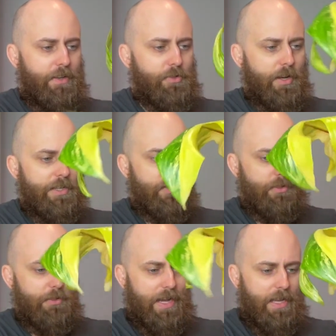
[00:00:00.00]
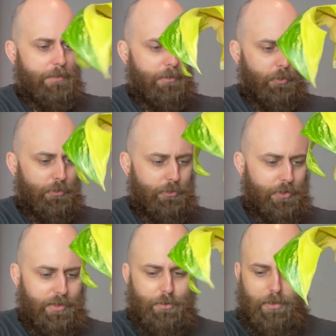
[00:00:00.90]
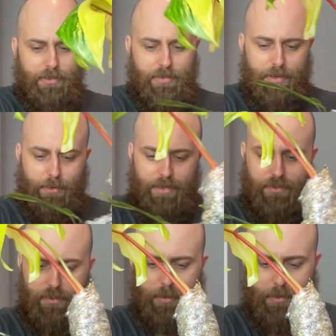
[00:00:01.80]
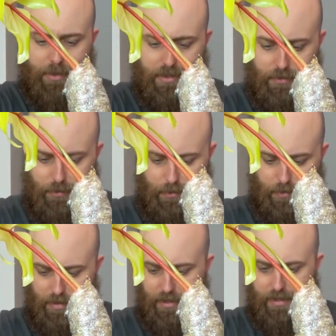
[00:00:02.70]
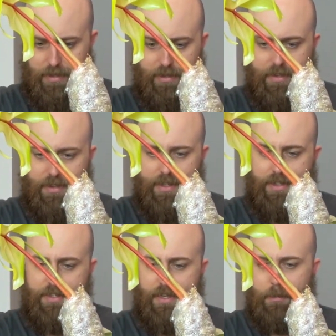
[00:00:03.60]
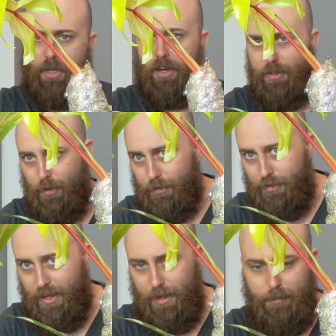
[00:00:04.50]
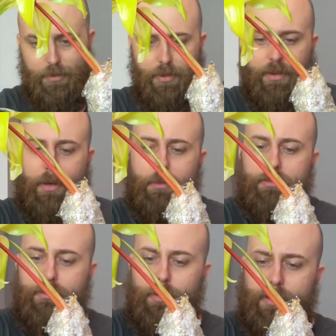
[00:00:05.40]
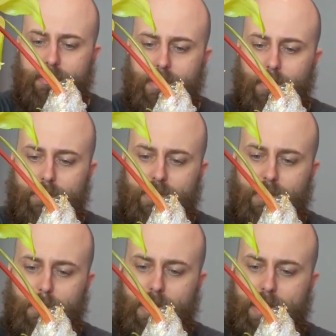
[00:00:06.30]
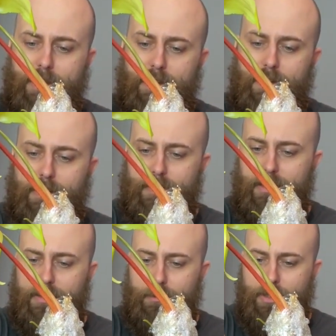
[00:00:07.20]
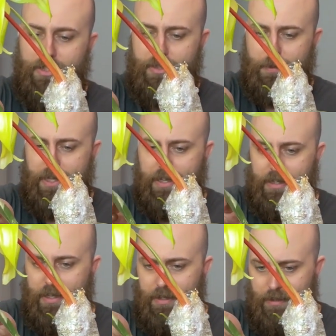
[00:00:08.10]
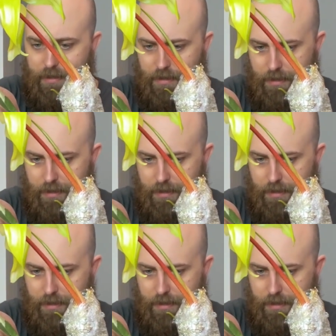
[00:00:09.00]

trying to add a bit more structural integrity and stability to the semi-hydro setup. So I'm going to fill this in, obviously, with leca. I don't think there's much explaining needed.